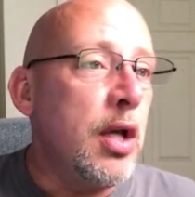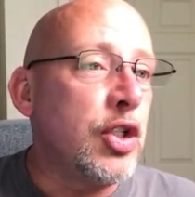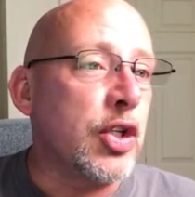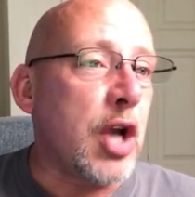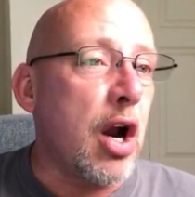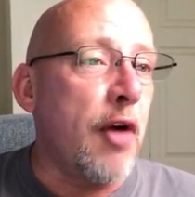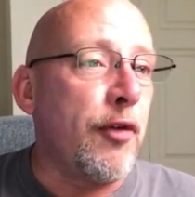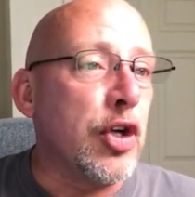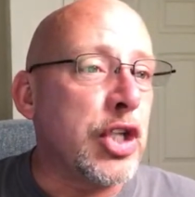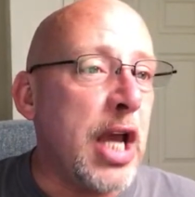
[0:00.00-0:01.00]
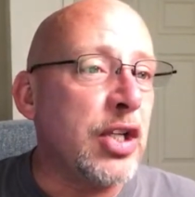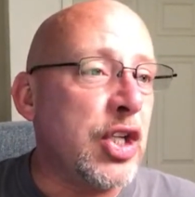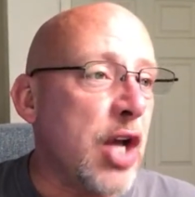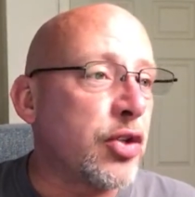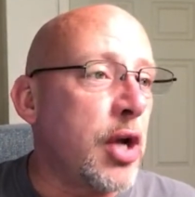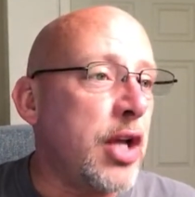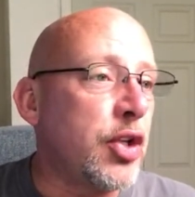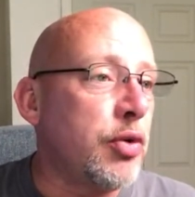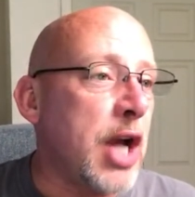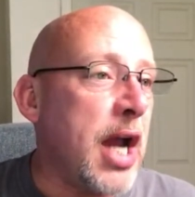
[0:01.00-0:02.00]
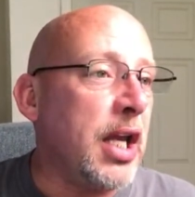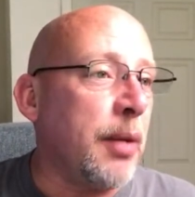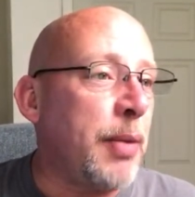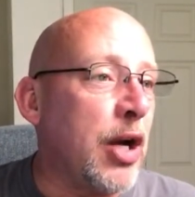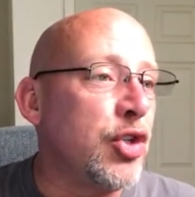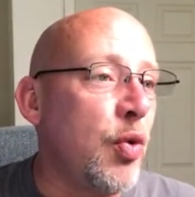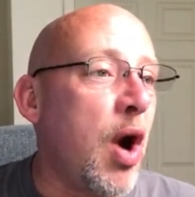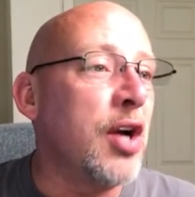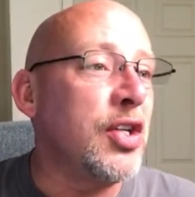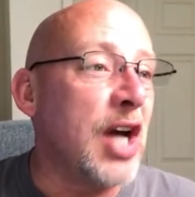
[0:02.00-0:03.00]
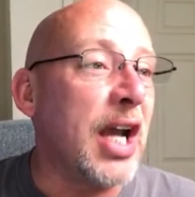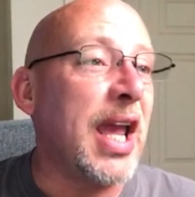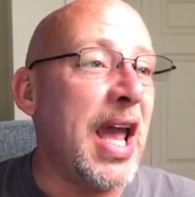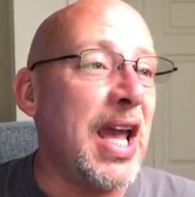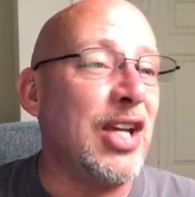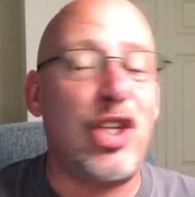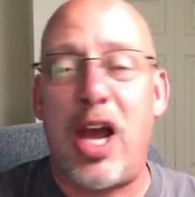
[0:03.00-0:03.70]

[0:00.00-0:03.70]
Just got our first eggs yesterday, so tiny compared to our duck eggs.